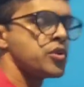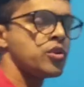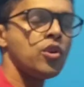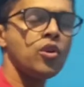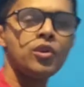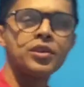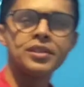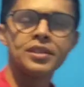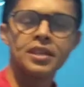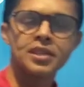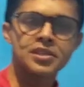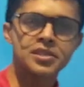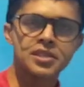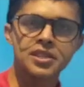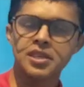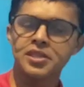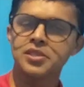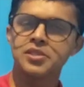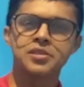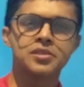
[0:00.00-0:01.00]

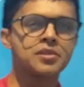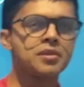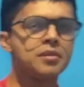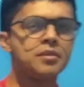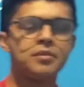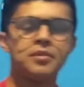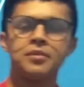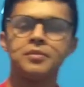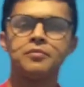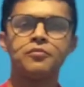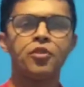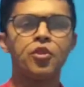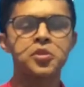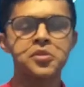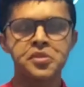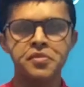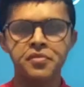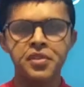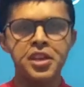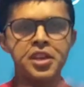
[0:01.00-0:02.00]
just
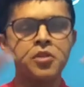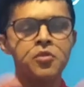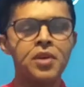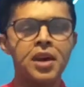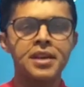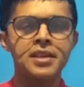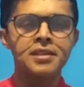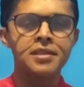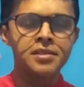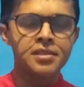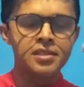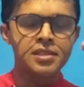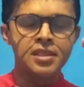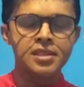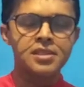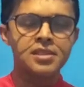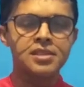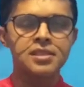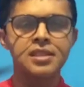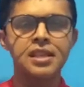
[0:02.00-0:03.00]
pause the video and
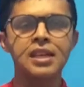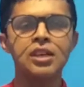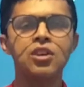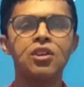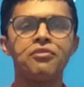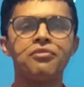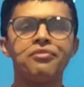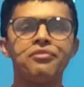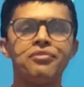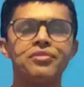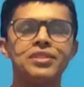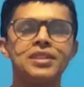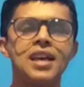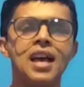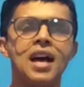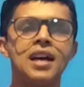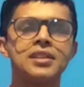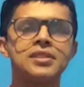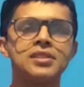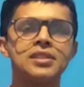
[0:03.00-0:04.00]
just think of the
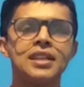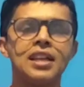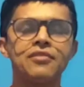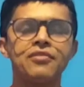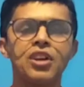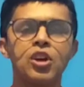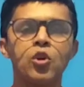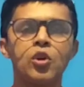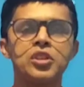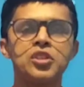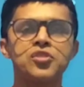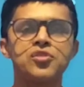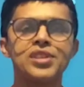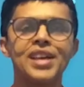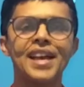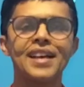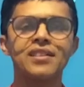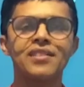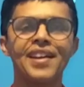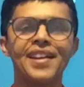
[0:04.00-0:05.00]
answer that we are going to
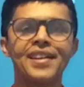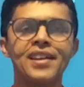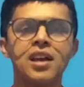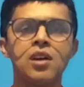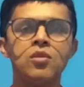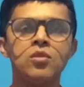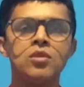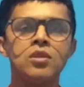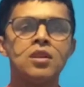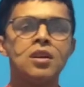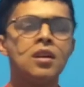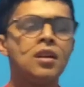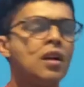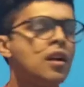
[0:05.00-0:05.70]
take right now.